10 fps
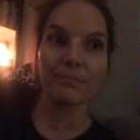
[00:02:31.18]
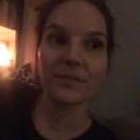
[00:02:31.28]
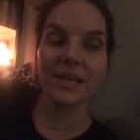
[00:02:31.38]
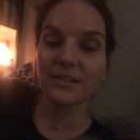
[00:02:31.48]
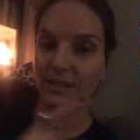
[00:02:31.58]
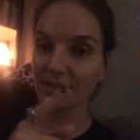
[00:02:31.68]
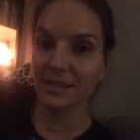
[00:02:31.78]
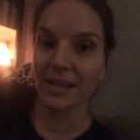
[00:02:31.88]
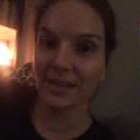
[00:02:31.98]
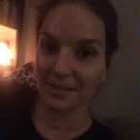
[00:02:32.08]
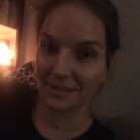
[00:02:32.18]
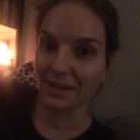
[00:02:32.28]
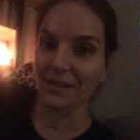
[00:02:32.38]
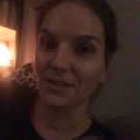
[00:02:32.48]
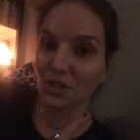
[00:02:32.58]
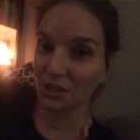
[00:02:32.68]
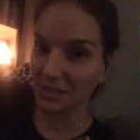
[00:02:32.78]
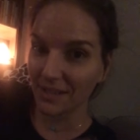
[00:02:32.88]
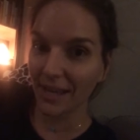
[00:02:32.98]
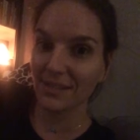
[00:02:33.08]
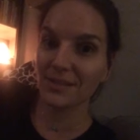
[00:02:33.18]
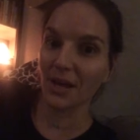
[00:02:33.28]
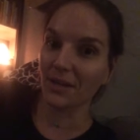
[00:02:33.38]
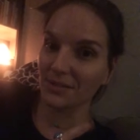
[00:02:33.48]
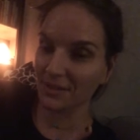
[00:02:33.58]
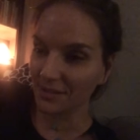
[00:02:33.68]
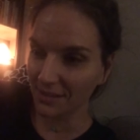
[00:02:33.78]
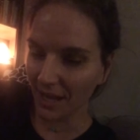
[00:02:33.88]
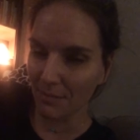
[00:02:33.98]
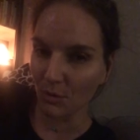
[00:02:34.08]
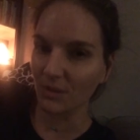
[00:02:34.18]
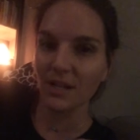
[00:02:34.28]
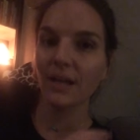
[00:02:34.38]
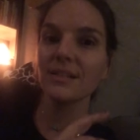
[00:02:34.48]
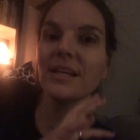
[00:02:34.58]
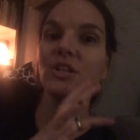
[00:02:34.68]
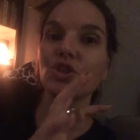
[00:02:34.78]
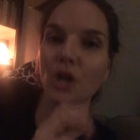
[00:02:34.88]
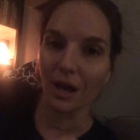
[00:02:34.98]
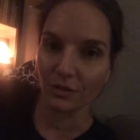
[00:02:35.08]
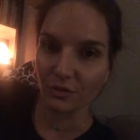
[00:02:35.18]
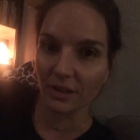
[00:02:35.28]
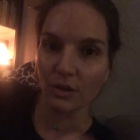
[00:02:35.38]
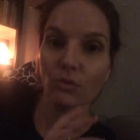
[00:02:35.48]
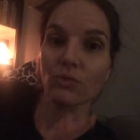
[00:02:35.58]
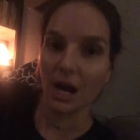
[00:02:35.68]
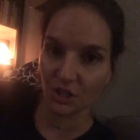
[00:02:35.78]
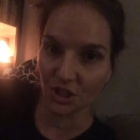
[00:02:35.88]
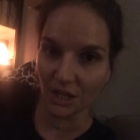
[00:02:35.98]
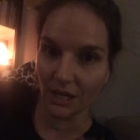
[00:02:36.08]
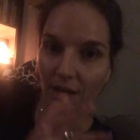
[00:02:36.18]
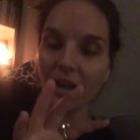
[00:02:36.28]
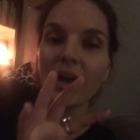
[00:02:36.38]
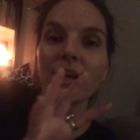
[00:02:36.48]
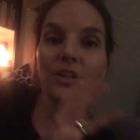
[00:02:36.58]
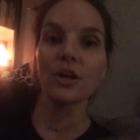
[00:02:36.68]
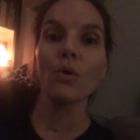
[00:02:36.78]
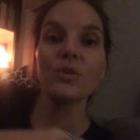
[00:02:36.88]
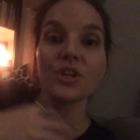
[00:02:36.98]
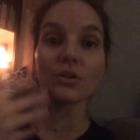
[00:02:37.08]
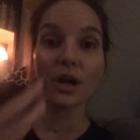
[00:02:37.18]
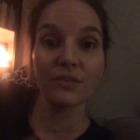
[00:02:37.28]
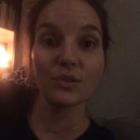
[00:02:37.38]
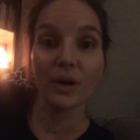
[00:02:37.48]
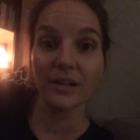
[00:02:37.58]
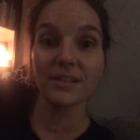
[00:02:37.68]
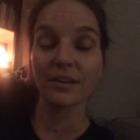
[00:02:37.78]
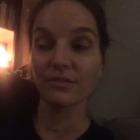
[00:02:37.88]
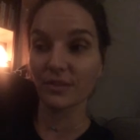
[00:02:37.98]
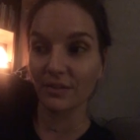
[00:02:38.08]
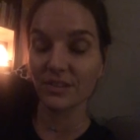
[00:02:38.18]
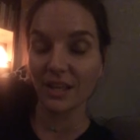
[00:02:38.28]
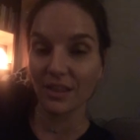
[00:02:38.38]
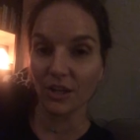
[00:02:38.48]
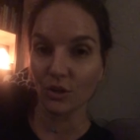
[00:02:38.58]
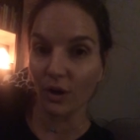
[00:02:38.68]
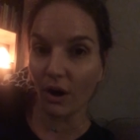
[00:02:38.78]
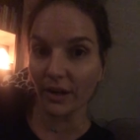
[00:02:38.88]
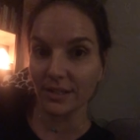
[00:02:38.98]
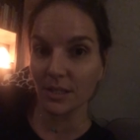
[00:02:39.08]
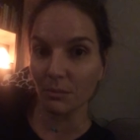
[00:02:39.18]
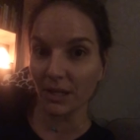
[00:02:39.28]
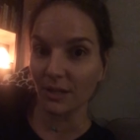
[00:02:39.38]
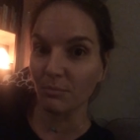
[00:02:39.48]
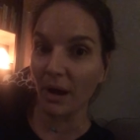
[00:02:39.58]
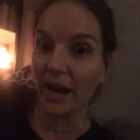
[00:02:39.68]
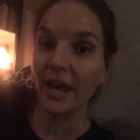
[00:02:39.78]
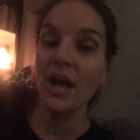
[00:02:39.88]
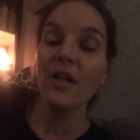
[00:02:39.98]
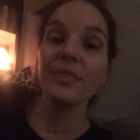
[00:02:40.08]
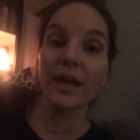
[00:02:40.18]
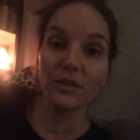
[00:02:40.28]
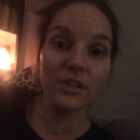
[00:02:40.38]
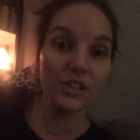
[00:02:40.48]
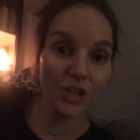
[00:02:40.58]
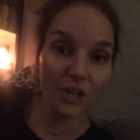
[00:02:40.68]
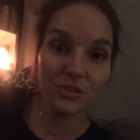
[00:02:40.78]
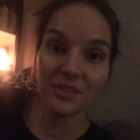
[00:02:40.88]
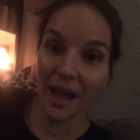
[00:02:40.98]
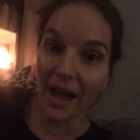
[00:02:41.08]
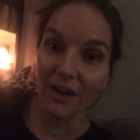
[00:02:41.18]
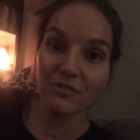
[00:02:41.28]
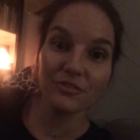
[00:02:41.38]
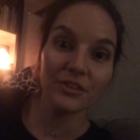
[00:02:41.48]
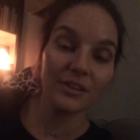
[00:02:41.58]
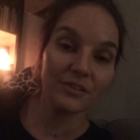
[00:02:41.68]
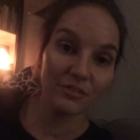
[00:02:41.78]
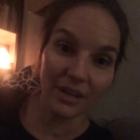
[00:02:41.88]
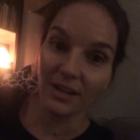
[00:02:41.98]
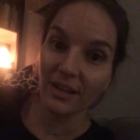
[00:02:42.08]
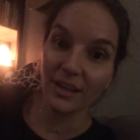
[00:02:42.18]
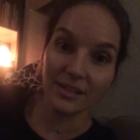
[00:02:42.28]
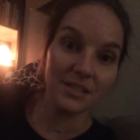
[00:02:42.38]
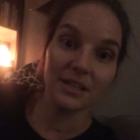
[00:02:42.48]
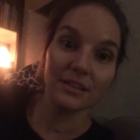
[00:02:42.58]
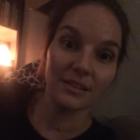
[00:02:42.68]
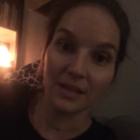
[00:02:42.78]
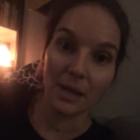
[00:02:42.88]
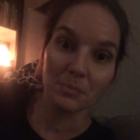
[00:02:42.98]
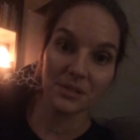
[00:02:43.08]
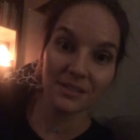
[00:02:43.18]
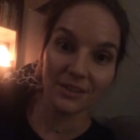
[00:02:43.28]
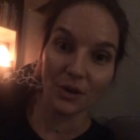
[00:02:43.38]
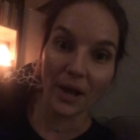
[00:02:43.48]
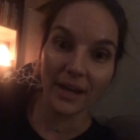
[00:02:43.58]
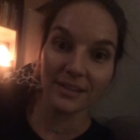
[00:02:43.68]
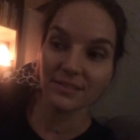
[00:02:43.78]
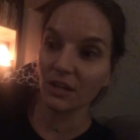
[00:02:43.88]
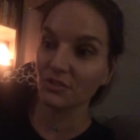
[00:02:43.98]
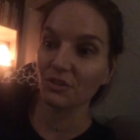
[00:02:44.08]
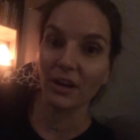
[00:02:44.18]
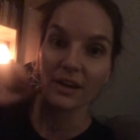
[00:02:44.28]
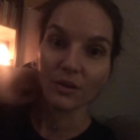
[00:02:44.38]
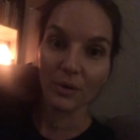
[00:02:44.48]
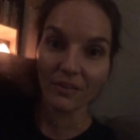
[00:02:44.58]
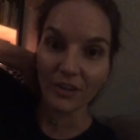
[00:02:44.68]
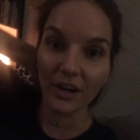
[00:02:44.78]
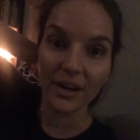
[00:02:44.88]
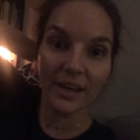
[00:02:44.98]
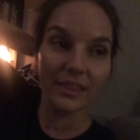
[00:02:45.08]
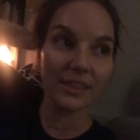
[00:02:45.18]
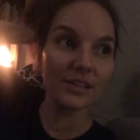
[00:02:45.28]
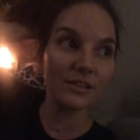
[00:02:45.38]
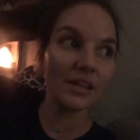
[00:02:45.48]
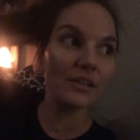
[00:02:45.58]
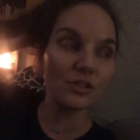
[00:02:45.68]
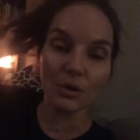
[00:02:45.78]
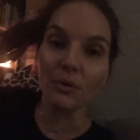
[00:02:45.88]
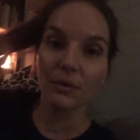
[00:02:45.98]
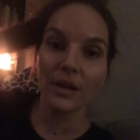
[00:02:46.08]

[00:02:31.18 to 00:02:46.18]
It's going to say ascendant, it's going to say sun, it's going to say moon. It's not going to say Chandra or Rashi, you know, which a lot of you guys have said that you are intimidated by. Now, the nakshatras have Vedic Indian names, okay? Sanskrit, whatever. They do.